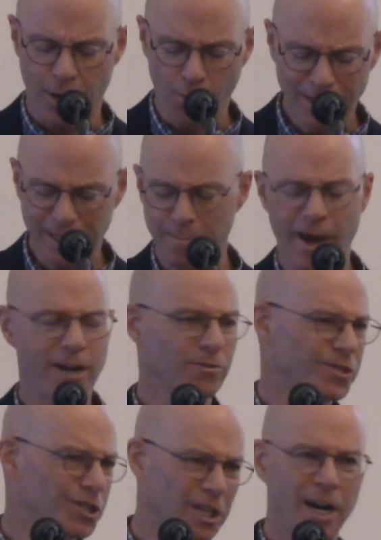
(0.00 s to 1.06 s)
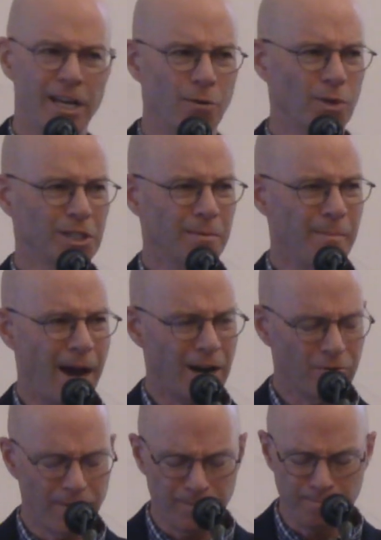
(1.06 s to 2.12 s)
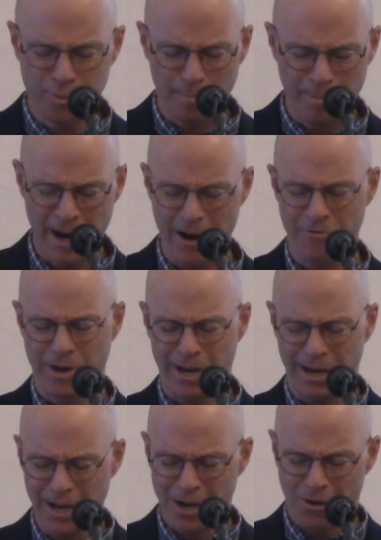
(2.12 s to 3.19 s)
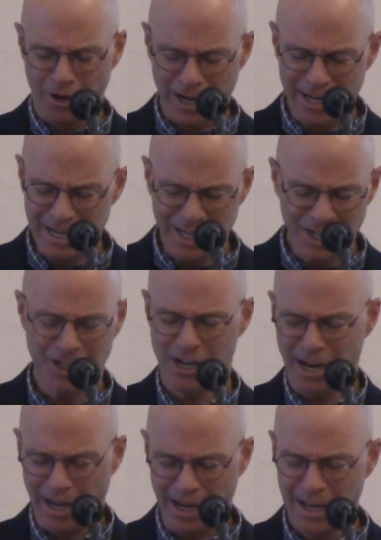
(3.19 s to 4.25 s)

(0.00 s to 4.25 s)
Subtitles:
It wasn't a matter of study. It wasn't a matter of preparing or conditioning.